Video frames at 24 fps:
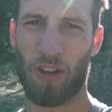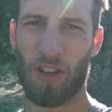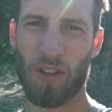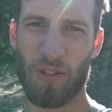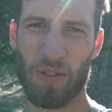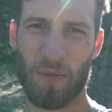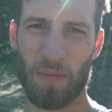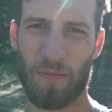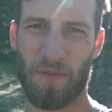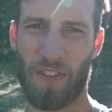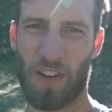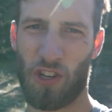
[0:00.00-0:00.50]
gonna do
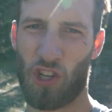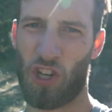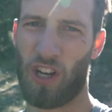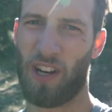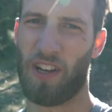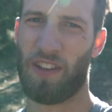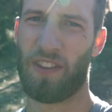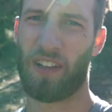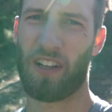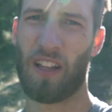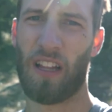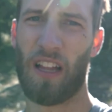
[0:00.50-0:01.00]
some
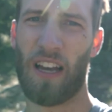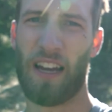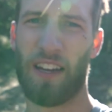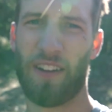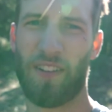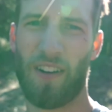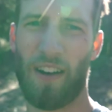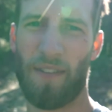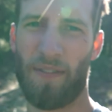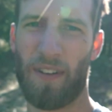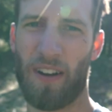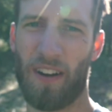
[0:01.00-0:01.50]
fishing on the
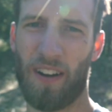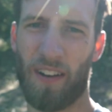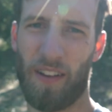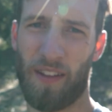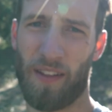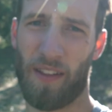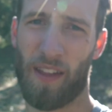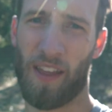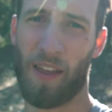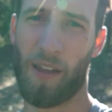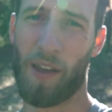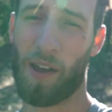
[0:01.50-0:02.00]
Cline River.
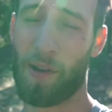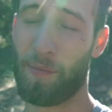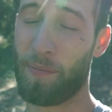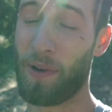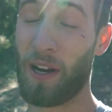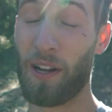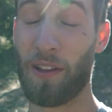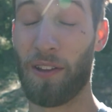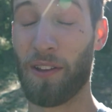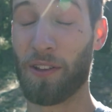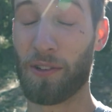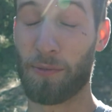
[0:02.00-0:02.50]

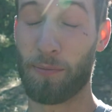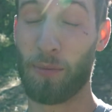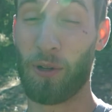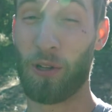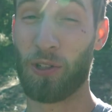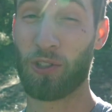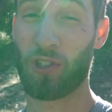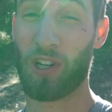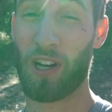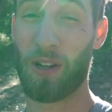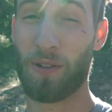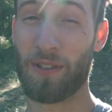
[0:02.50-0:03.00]
Apparently there's
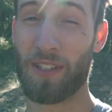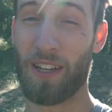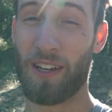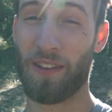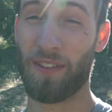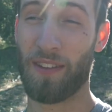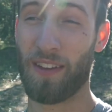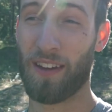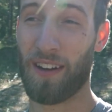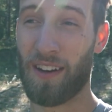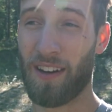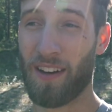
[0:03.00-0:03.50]
bull trout
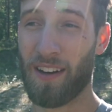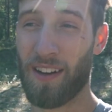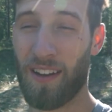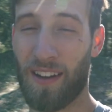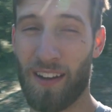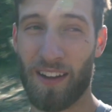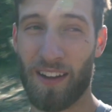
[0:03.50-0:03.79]
down there,